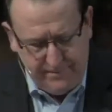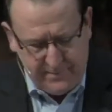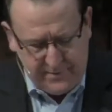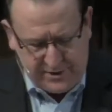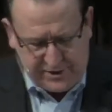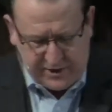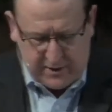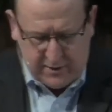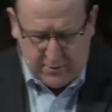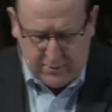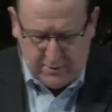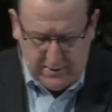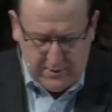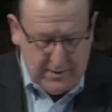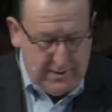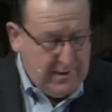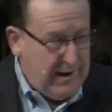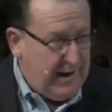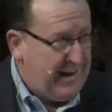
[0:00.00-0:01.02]
So,
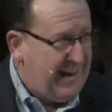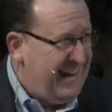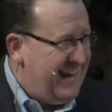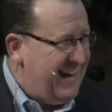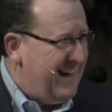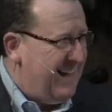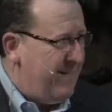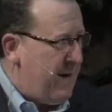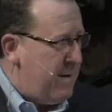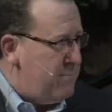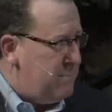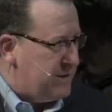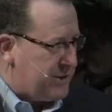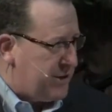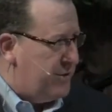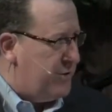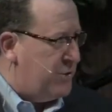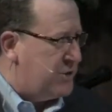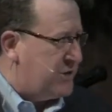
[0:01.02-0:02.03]
again, they
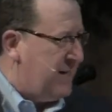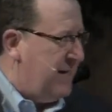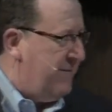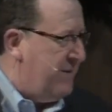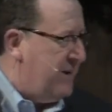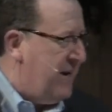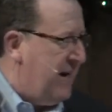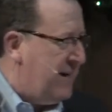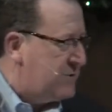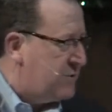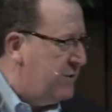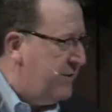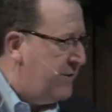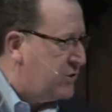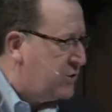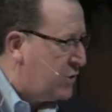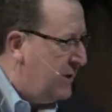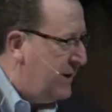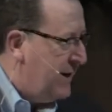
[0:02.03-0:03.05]
misunderstand the doctrine of
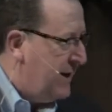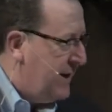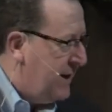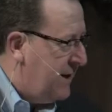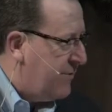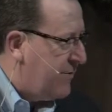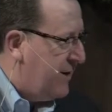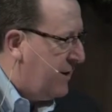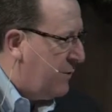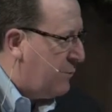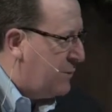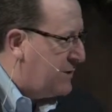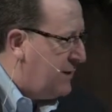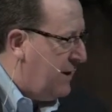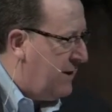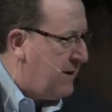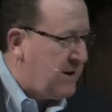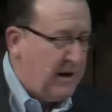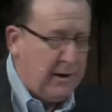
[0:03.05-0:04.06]
the Trinity, think we're
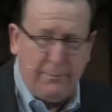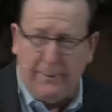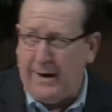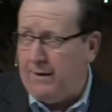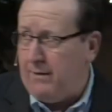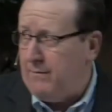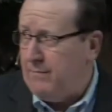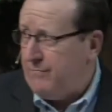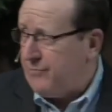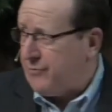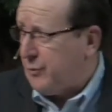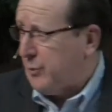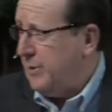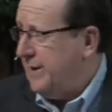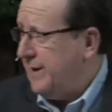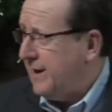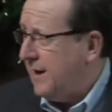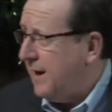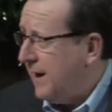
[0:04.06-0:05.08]
talking about
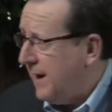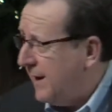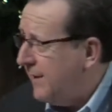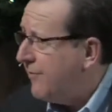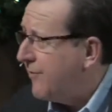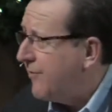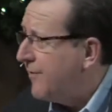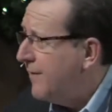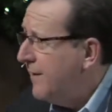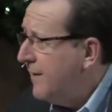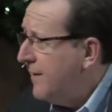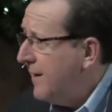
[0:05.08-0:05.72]
three gods,